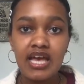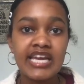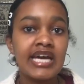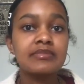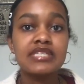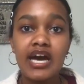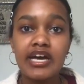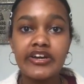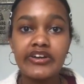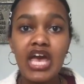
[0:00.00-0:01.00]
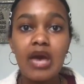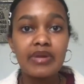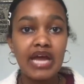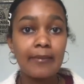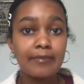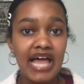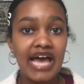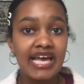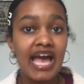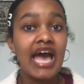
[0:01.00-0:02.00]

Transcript: And I'm tired, but I am black,